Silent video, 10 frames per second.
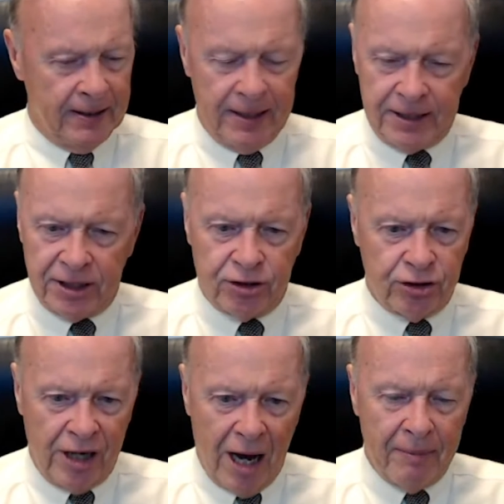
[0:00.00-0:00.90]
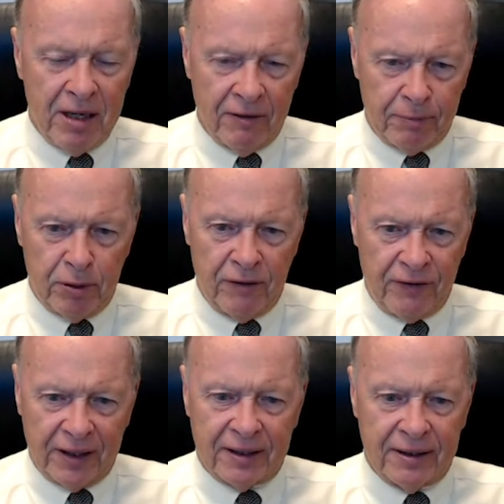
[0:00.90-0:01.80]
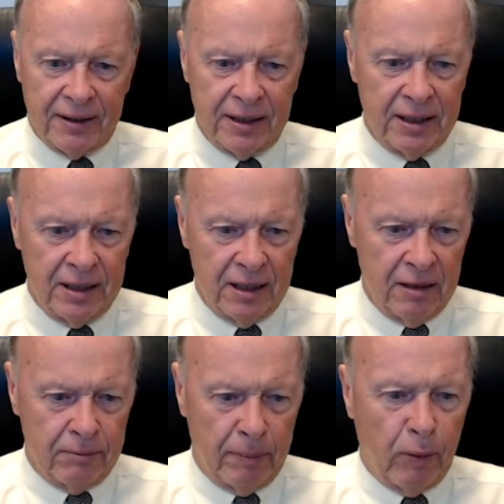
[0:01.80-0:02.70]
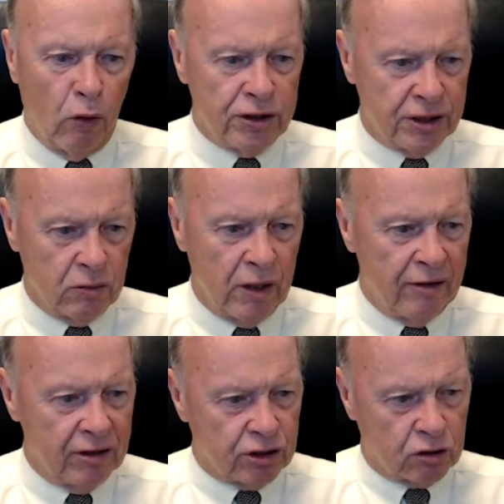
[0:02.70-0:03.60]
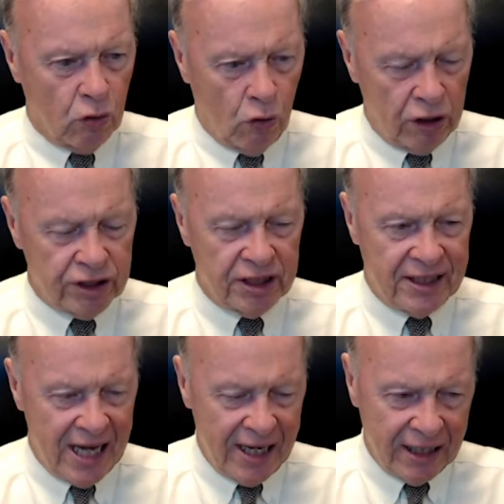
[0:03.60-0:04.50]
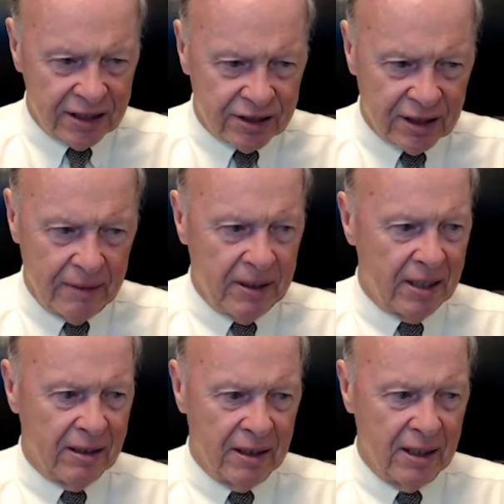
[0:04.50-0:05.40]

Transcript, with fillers: it's a tsunami of perfect proportion, whether it's scores, attendance. I mean,